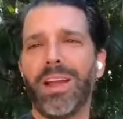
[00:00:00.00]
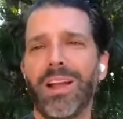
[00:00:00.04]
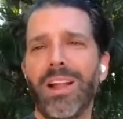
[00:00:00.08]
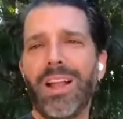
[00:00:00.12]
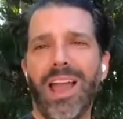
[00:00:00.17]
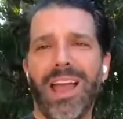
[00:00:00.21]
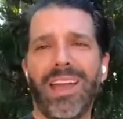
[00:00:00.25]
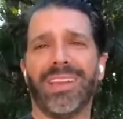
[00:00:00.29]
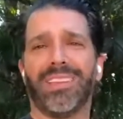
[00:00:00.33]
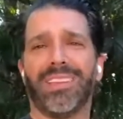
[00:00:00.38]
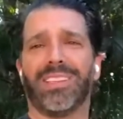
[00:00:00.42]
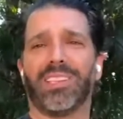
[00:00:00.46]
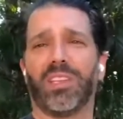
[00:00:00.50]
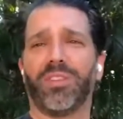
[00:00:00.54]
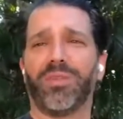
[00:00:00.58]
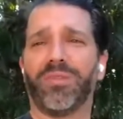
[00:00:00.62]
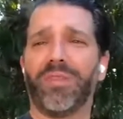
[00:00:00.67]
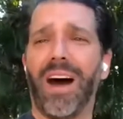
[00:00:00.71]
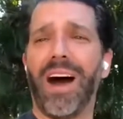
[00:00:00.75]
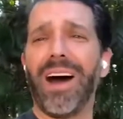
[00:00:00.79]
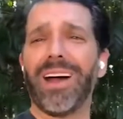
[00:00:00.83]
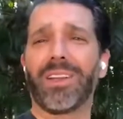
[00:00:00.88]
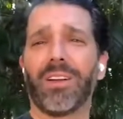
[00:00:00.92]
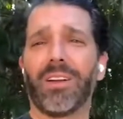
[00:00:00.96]
And as the
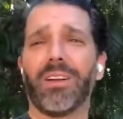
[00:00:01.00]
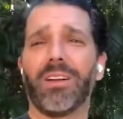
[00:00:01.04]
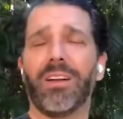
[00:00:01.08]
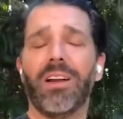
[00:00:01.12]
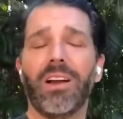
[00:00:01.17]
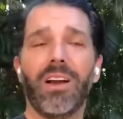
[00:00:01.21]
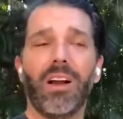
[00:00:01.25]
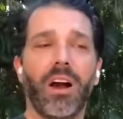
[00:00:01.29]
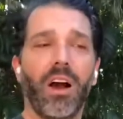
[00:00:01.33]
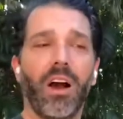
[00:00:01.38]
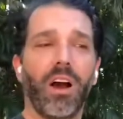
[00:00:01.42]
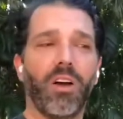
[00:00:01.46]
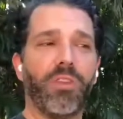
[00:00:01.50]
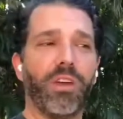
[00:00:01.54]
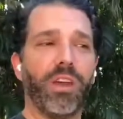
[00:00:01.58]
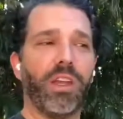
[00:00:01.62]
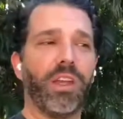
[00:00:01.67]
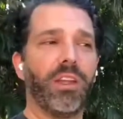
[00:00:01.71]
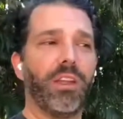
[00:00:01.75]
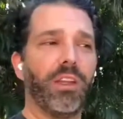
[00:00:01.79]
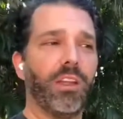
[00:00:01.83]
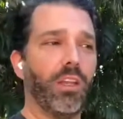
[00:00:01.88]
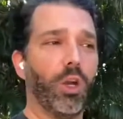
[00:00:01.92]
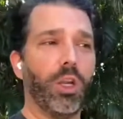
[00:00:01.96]
father of a
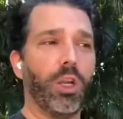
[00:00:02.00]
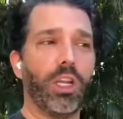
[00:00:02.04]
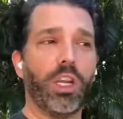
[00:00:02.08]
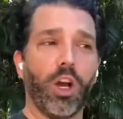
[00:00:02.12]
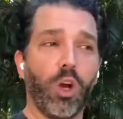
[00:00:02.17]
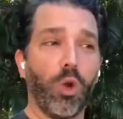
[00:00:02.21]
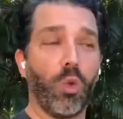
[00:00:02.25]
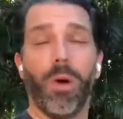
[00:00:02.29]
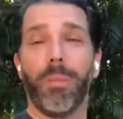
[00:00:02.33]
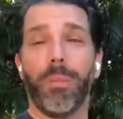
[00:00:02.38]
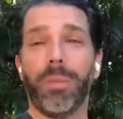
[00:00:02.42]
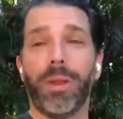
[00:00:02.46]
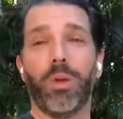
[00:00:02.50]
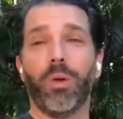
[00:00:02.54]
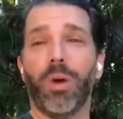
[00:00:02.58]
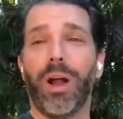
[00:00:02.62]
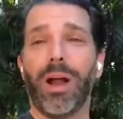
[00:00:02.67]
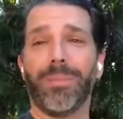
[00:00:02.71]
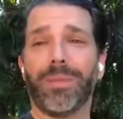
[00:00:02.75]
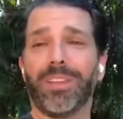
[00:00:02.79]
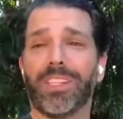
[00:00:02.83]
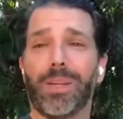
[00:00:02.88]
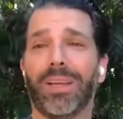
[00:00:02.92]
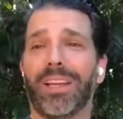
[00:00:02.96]
young woman who
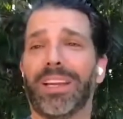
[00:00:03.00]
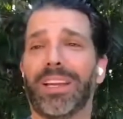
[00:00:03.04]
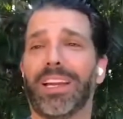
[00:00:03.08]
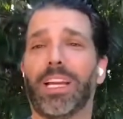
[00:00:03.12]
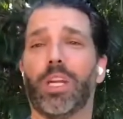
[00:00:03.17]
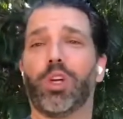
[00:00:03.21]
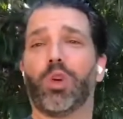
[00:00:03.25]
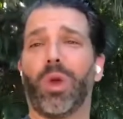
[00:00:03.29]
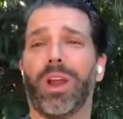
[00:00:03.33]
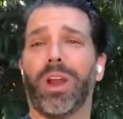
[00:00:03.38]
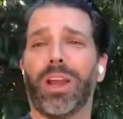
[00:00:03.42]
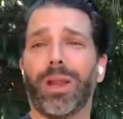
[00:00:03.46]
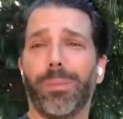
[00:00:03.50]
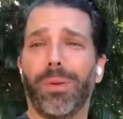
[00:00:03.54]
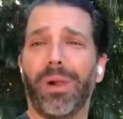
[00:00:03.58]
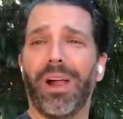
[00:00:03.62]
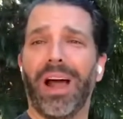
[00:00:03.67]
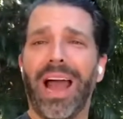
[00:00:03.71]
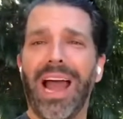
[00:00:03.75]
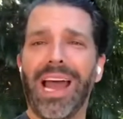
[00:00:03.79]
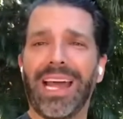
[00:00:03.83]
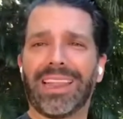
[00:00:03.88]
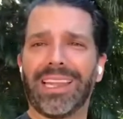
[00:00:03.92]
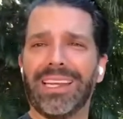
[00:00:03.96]
happens to be an incredible
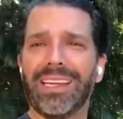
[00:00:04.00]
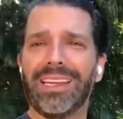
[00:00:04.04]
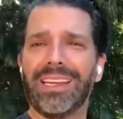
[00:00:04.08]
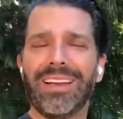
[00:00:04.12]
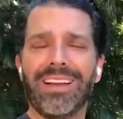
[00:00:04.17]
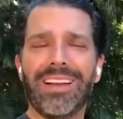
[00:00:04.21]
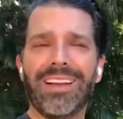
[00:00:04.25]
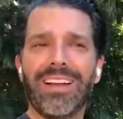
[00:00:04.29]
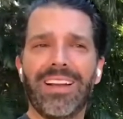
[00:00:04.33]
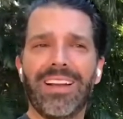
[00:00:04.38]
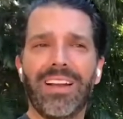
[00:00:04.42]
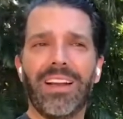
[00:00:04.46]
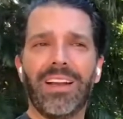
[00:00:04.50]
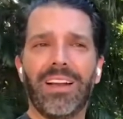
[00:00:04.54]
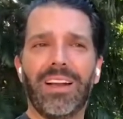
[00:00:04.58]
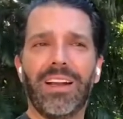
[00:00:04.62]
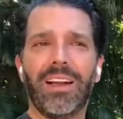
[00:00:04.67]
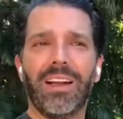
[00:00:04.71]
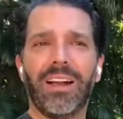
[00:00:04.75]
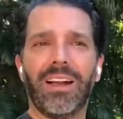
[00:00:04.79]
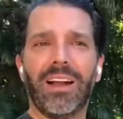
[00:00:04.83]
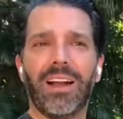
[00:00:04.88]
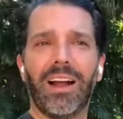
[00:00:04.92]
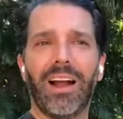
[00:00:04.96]
athlete,
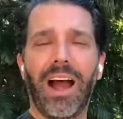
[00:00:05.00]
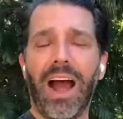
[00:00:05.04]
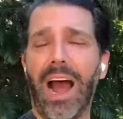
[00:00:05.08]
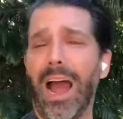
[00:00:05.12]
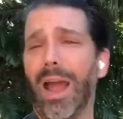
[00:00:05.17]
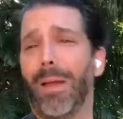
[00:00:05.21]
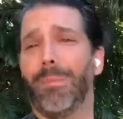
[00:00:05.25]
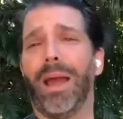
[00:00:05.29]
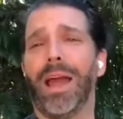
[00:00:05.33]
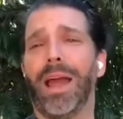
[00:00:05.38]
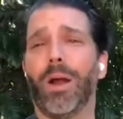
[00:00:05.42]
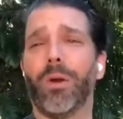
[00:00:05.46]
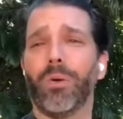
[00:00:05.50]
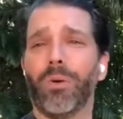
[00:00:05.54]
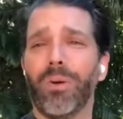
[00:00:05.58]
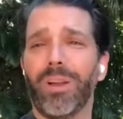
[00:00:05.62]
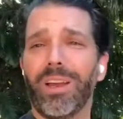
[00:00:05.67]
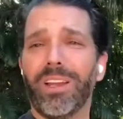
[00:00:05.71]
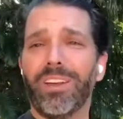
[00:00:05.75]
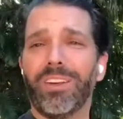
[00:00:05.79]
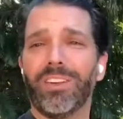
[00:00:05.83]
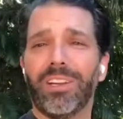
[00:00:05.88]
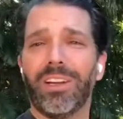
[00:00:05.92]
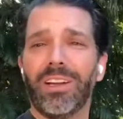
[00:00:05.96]
I'm
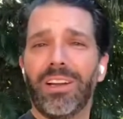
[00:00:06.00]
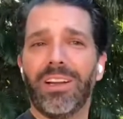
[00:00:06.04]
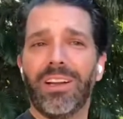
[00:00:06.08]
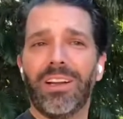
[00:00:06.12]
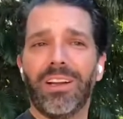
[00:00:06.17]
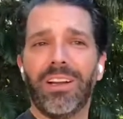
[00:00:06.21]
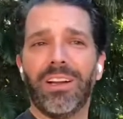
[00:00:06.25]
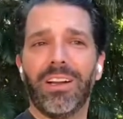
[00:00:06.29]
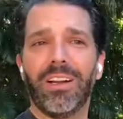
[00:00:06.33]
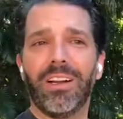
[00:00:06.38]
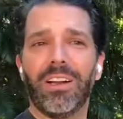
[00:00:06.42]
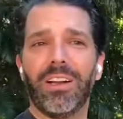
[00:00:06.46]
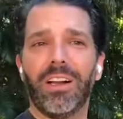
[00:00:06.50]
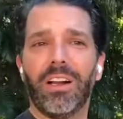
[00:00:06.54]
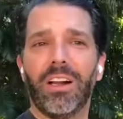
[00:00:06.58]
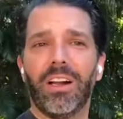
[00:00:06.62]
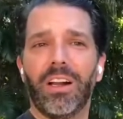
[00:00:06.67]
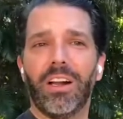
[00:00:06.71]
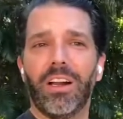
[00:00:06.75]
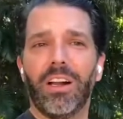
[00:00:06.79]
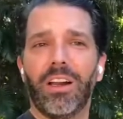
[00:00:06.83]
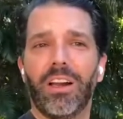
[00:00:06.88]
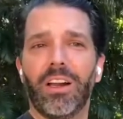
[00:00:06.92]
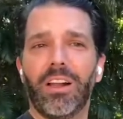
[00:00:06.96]
outraged.
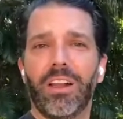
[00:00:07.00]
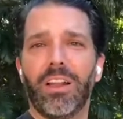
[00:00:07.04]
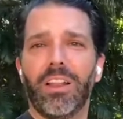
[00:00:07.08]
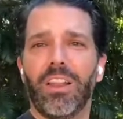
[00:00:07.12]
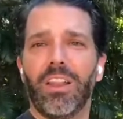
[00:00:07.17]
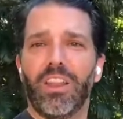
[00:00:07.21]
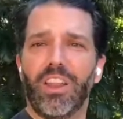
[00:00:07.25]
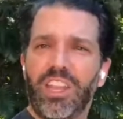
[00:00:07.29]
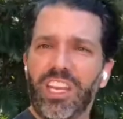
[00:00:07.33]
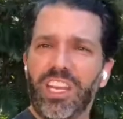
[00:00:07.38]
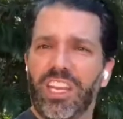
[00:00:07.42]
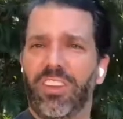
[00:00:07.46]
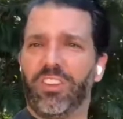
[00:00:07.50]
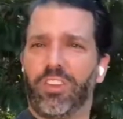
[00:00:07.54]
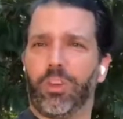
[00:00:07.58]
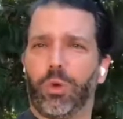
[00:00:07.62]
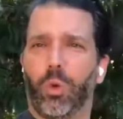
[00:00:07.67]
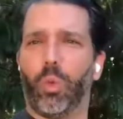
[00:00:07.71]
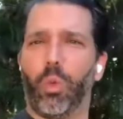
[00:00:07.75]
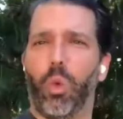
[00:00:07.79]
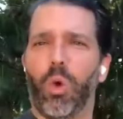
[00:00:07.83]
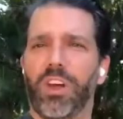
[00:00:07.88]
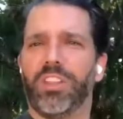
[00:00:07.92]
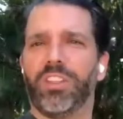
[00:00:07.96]
This
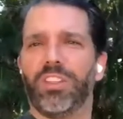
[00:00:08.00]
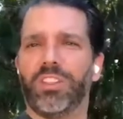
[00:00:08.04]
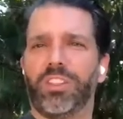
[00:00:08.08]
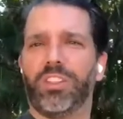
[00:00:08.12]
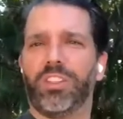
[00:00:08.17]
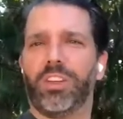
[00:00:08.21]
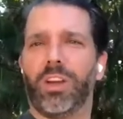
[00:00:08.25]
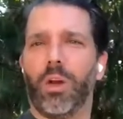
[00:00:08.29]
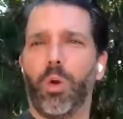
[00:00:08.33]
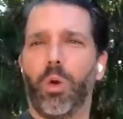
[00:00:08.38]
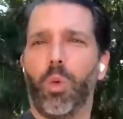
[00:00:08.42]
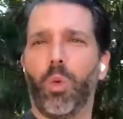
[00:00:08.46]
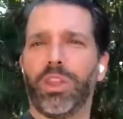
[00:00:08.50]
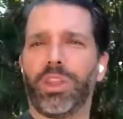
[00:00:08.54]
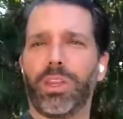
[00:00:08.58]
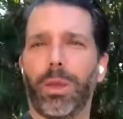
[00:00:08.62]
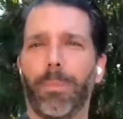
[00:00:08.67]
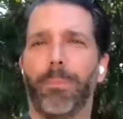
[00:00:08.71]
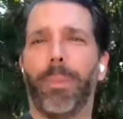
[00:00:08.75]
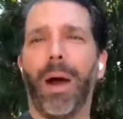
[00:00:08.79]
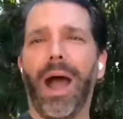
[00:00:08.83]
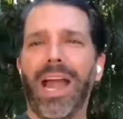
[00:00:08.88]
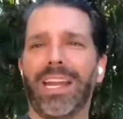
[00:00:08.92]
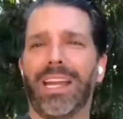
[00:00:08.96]
was what the
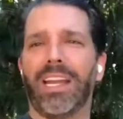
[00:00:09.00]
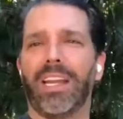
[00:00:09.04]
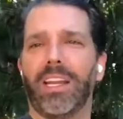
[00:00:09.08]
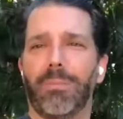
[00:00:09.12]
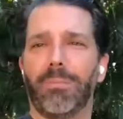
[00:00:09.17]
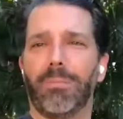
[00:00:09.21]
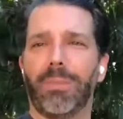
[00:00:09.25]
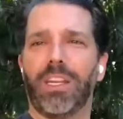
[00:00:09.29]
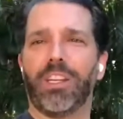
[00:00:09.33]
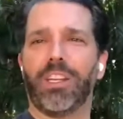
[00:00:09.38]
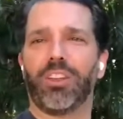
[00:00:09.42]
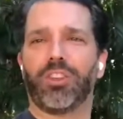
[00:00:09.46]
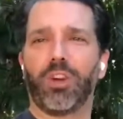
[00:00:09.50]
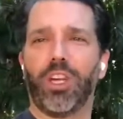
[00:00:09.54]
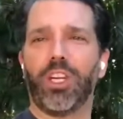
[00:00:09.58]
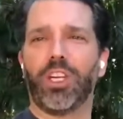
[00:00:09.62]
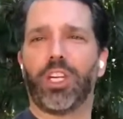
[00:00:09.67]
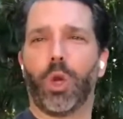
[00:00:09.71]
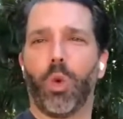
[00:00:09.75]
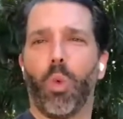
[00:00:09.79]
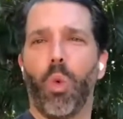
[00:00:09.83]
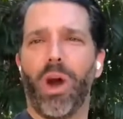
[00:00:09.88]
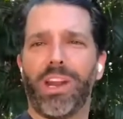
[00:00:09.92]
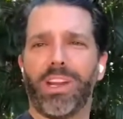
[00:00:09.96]
Biden administration
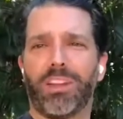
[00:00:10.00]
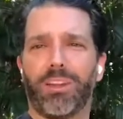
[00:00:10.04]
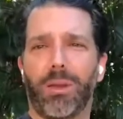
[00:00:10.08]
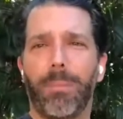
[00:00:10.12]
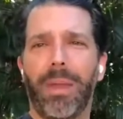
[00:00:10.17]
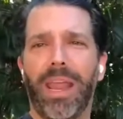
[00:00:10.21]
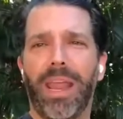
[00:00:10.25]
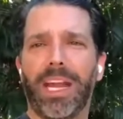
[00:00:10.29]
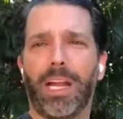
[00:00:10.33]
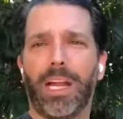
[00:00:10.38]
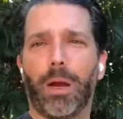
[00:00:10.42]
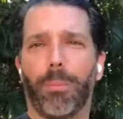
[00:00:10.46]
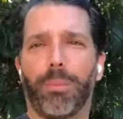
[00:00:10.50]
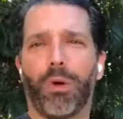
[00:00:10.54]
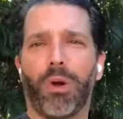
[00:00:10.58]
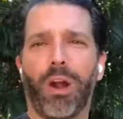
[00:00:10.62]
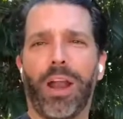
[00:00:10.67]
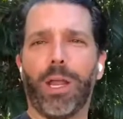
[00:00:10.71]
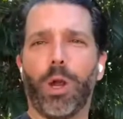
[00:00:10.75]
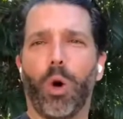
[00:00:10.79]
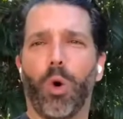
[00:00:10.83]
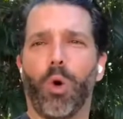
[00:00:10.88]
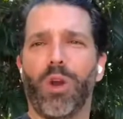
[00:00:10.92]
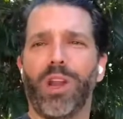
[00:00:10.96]
wanted to make a
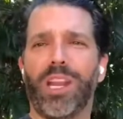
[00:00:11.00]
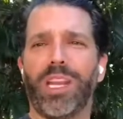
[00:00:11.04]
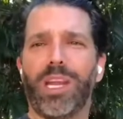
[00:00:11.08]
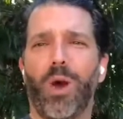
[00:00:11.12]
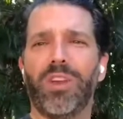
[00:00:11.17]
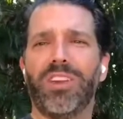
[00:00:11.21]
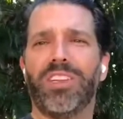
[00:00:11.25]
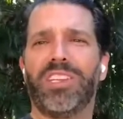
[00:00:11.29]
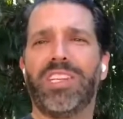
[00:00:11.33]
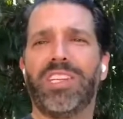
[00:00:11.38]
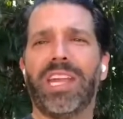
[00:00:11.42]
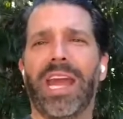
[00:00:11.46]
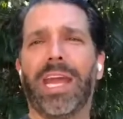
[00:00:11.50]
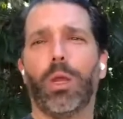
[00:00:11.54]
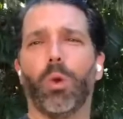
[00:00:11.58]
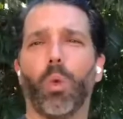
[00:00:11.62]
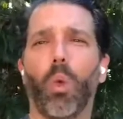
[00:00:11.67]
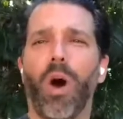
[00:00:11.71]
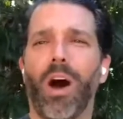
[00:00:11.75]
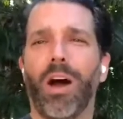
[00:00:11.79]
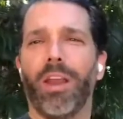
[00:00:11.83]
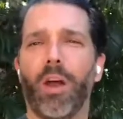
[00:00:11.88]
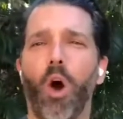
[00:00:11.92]
priority on day one.